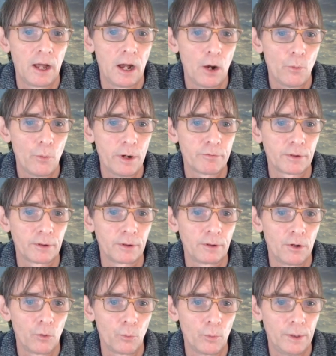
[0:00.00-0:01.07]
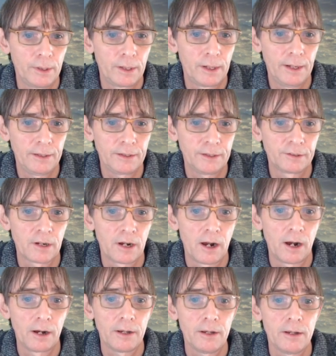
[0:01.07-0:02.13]
However, when the gate is
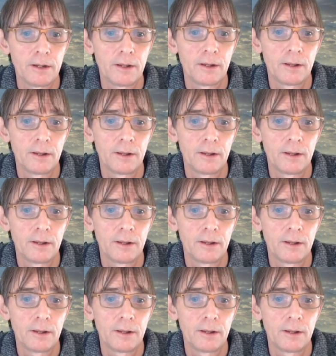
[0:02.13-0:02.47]
high,